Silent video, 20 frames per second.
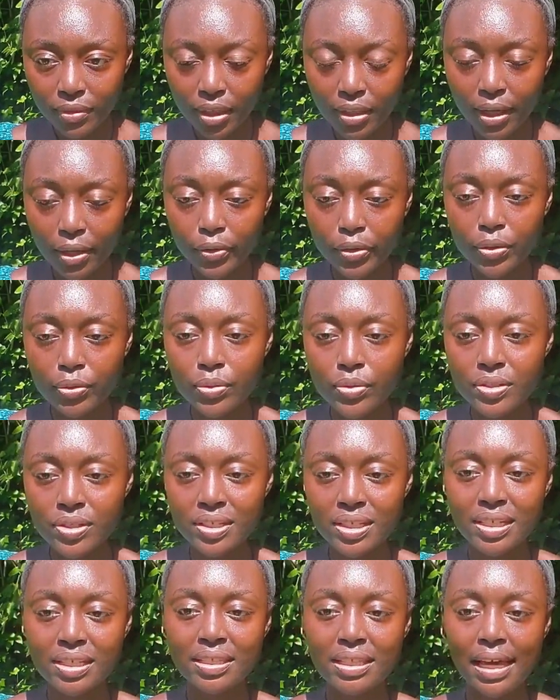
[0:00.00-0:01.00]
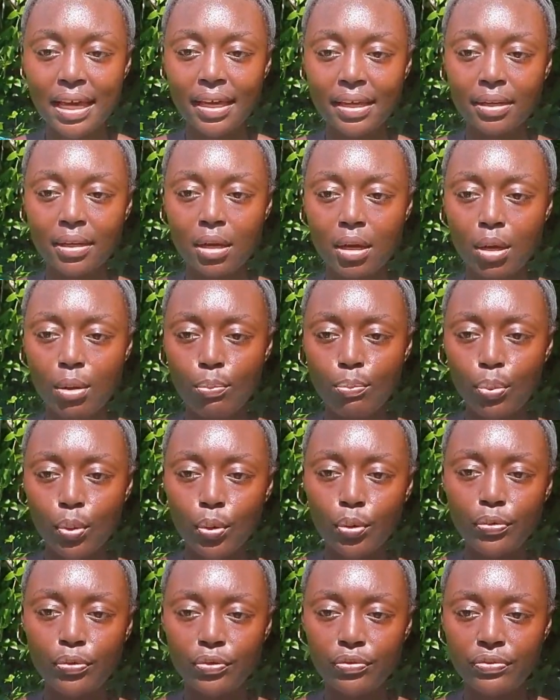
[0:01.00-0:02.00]
Now, you will see that
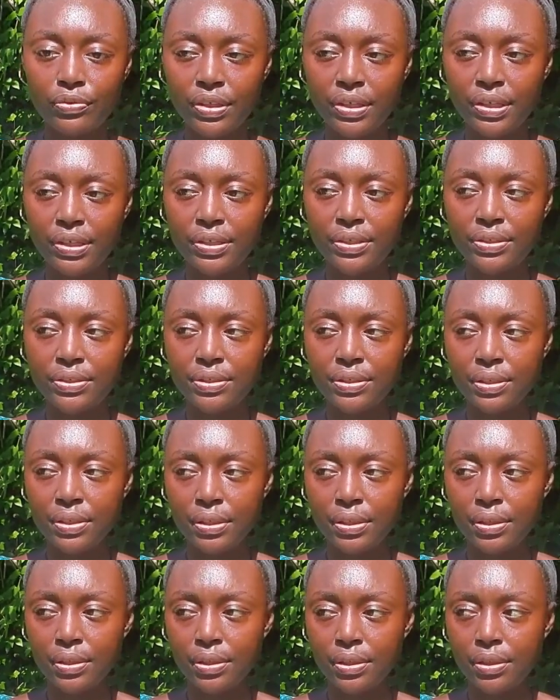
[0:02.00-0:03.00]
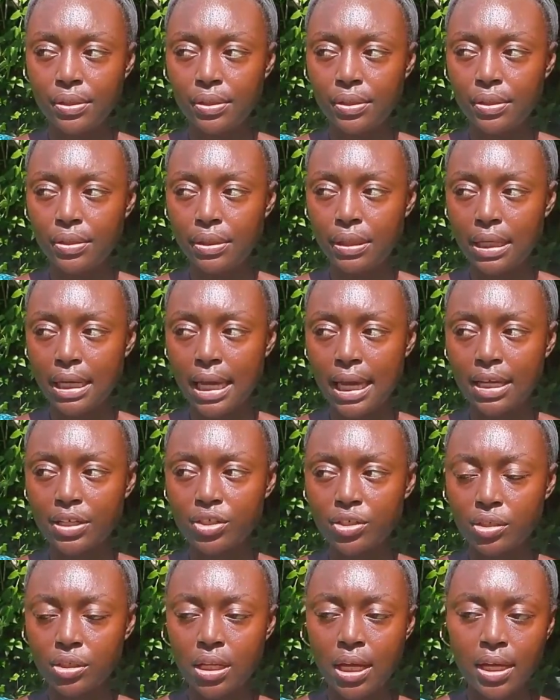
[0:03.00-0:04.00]
both of these
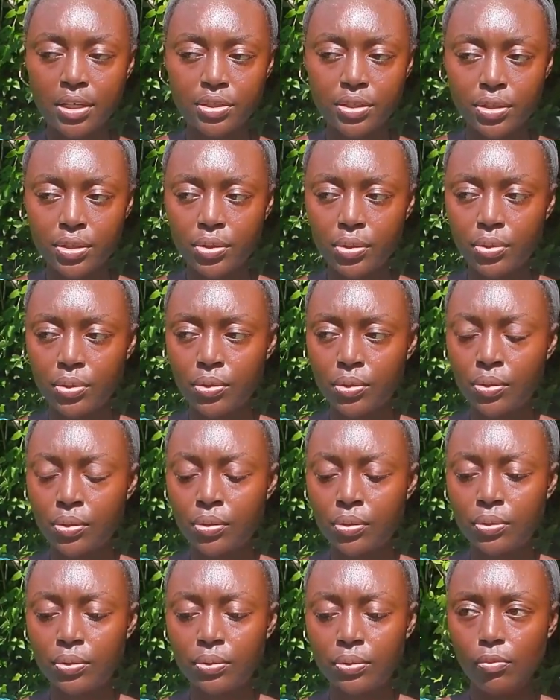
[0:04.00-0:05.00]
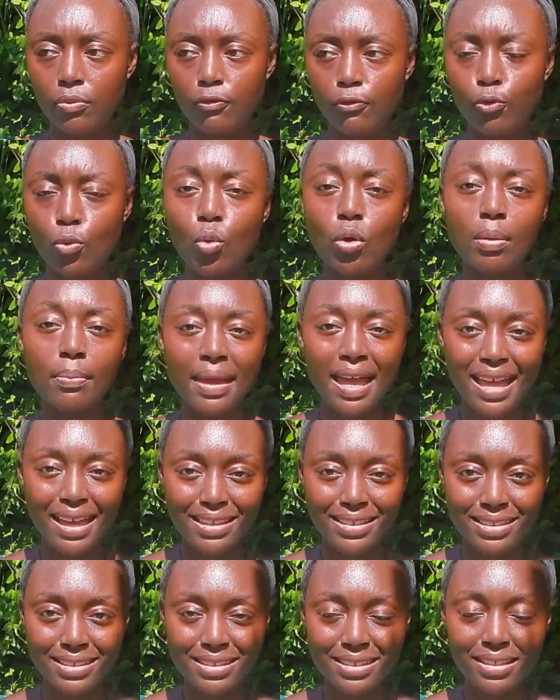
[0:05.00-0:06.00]
astrological
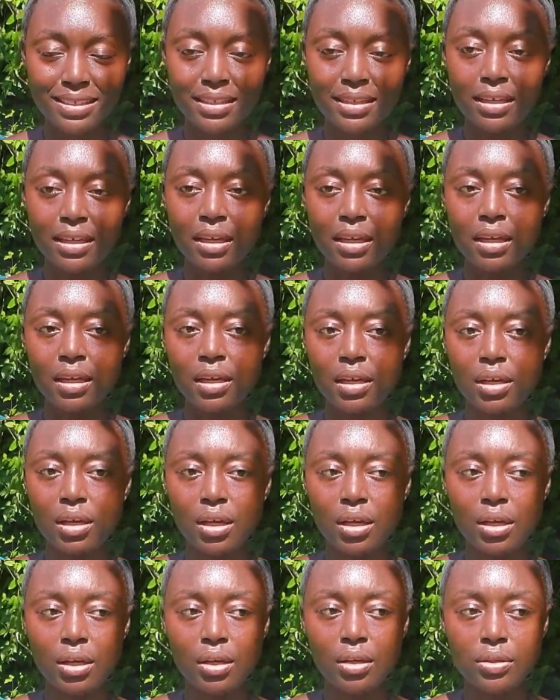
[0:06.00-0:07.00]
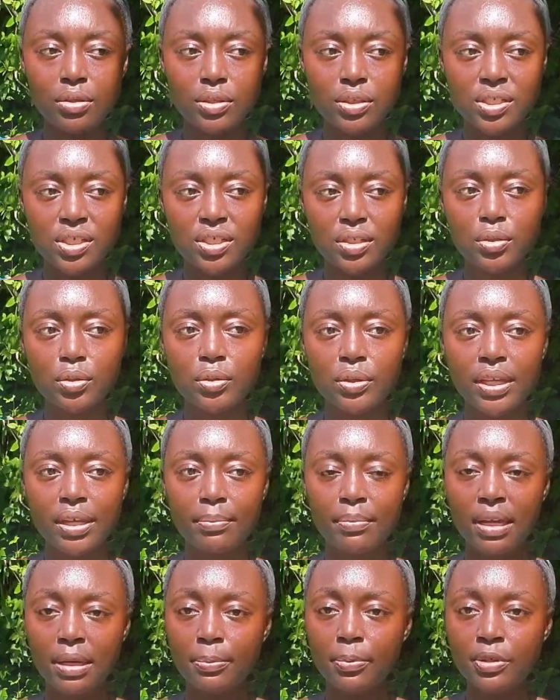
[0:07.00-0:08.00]
formats still
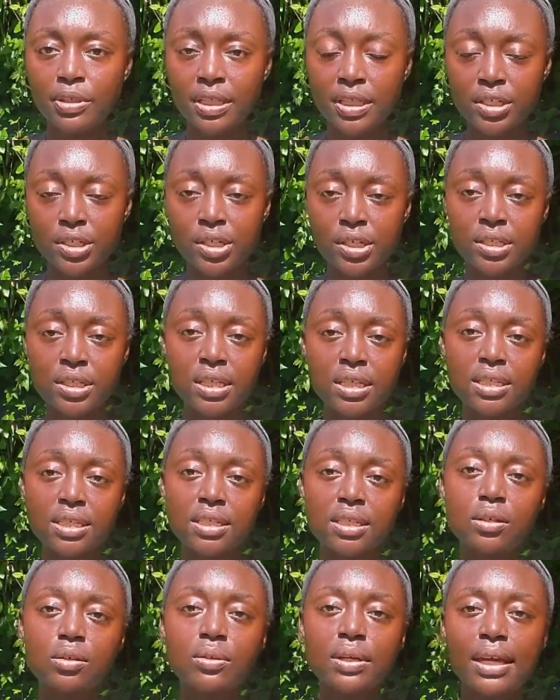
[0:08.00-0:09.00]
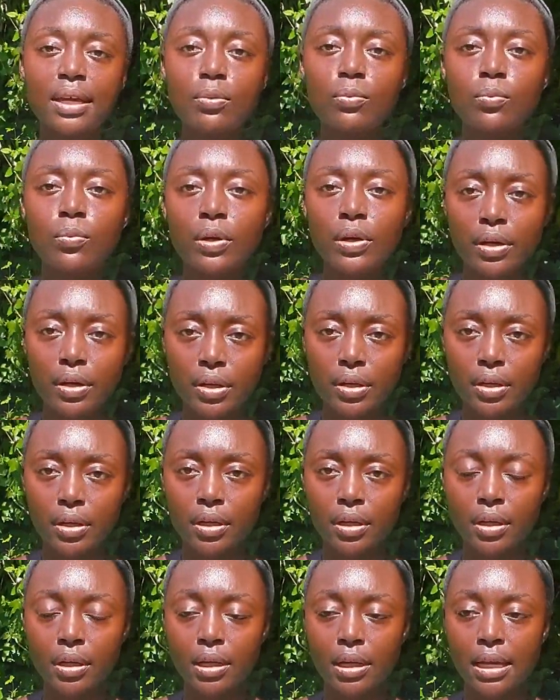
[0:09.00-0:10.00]
can make predictions and still can work.
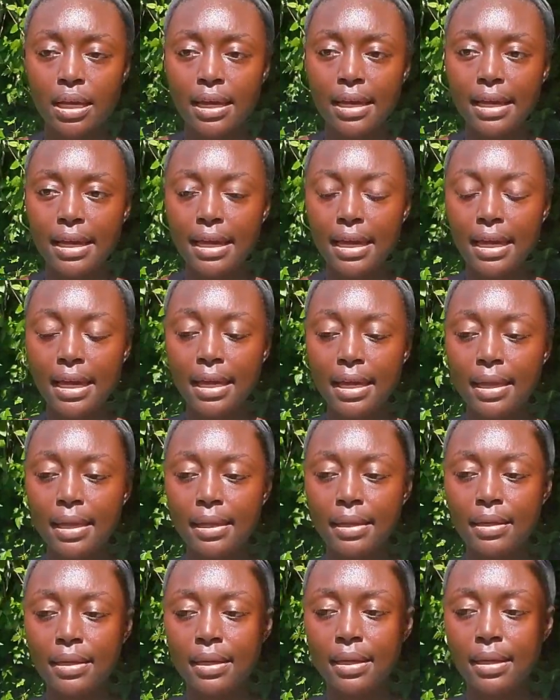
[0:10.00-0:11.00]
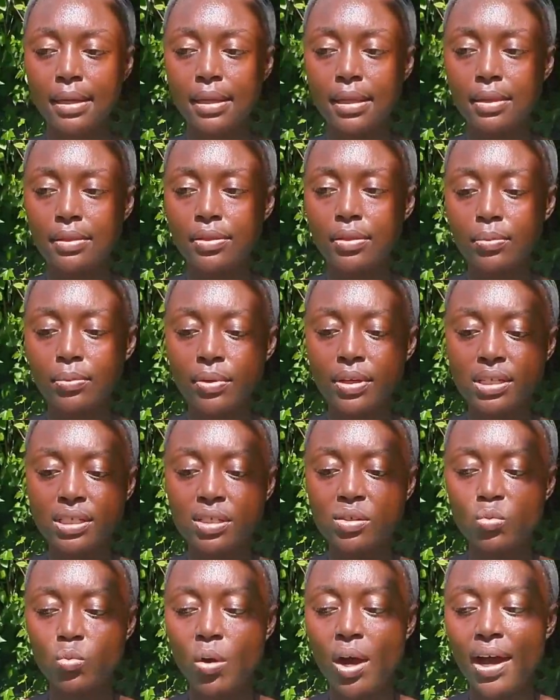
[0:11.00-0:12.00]
And the
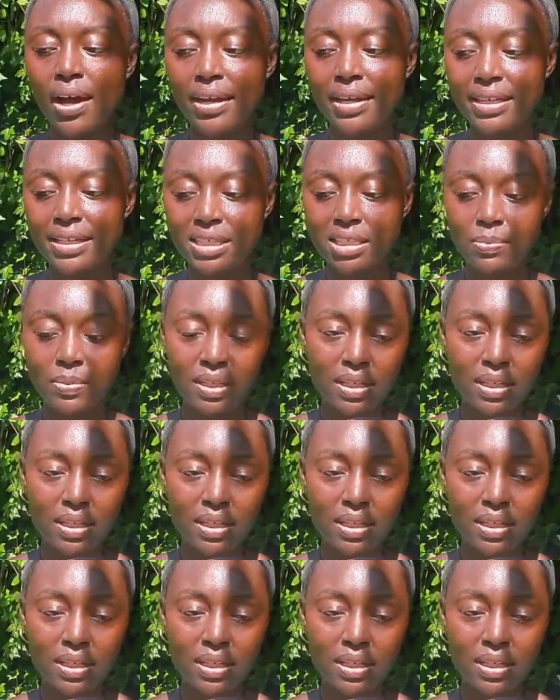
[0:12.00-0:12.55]
reason why is